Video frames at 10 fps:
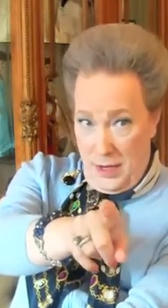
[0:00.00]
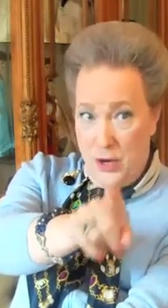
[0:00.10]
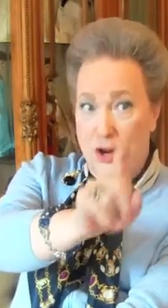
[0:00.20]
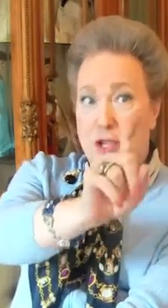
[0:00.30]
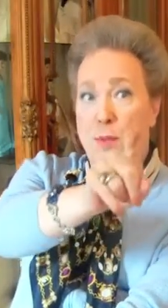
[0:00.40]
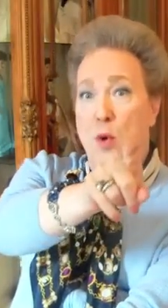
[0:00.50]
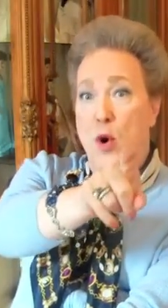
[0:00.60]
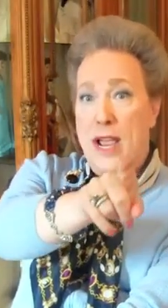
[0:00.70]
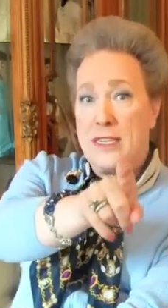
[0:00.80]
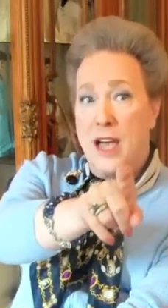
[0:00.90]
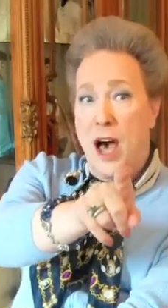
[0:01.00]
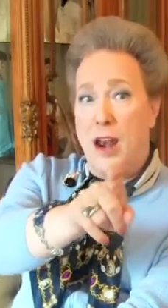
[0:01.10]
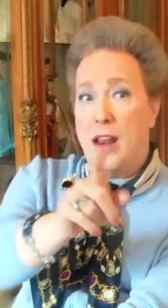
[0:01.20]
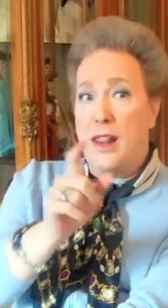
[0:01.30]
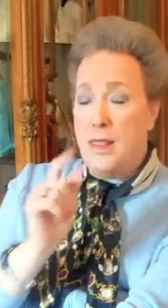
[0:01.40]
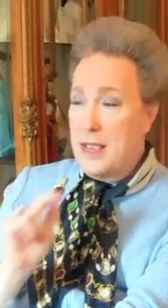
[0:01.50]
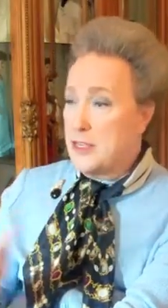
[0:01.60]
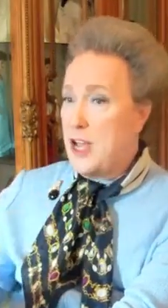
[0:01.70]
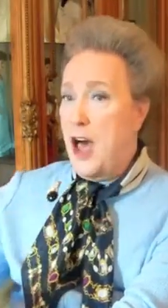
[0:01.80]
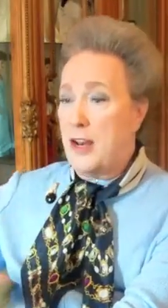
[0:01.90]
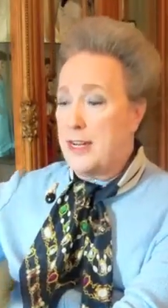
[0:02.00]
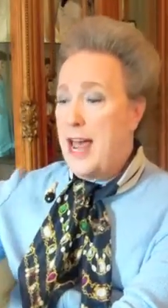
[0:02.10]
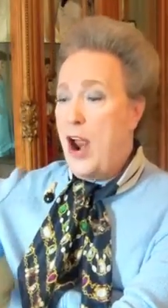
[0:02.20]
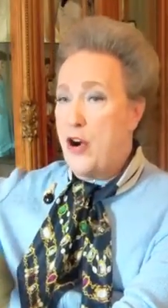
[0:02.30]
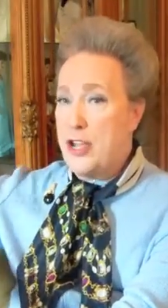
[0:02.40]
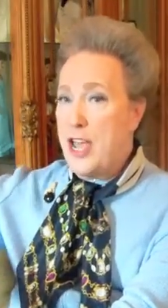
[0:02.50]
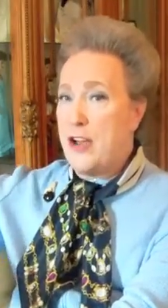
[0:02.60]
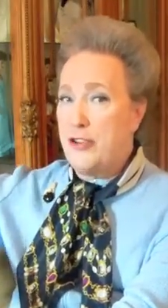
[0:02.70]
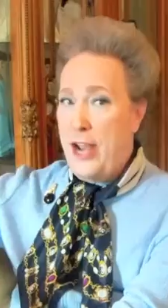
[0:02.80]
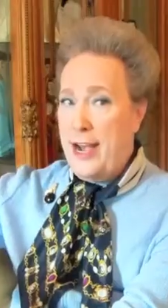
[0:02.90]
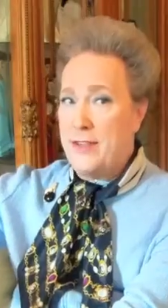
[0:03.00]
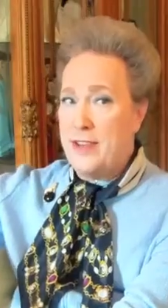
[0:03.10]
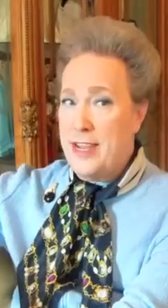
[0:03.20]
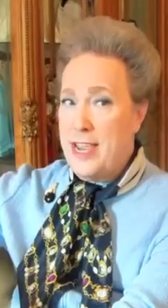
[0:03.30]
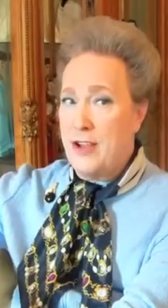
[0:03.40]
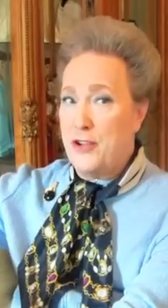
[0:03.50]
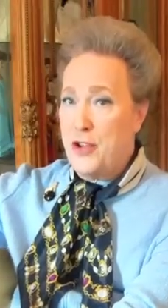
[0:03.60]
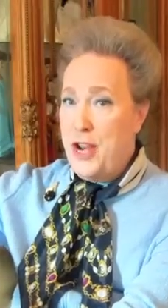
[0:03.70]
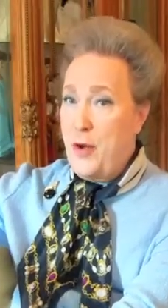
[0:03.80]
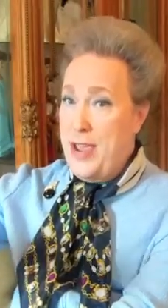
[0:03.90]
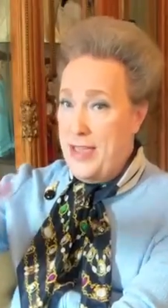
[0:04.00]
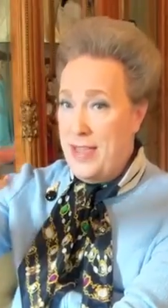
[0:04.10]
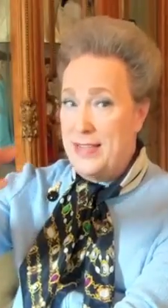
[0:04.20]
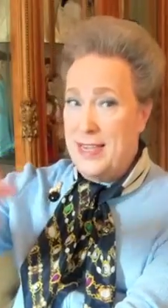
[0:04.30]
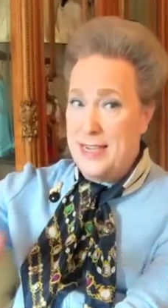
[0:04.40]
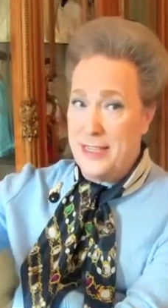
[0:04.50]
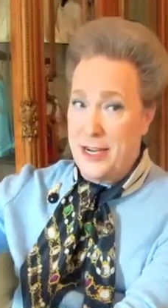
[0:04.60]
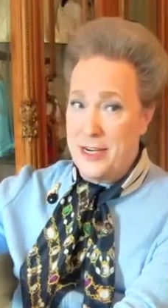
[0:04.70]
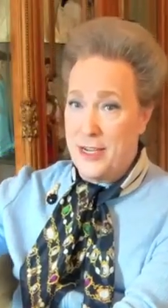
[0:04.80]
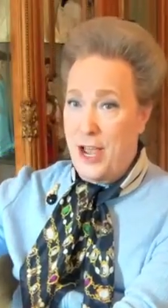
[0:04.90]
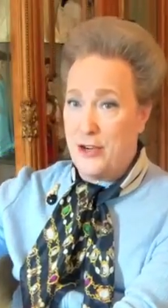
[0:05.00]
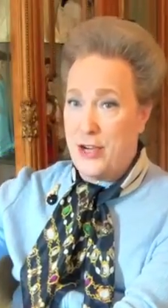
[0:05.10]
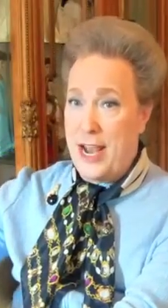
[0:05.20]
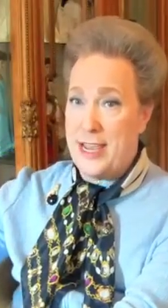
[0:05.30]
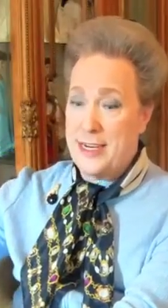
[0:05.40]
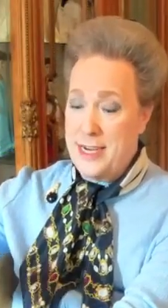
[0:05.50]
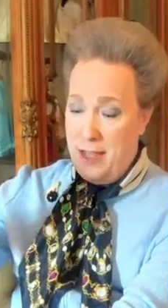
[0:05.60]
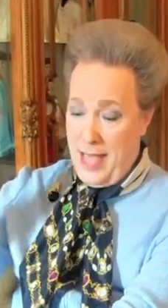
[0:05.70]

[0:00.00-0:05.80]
You're supporting Donald. Donald and I are negotiating the deal. You know, he thinks he's good at negotiating a deal.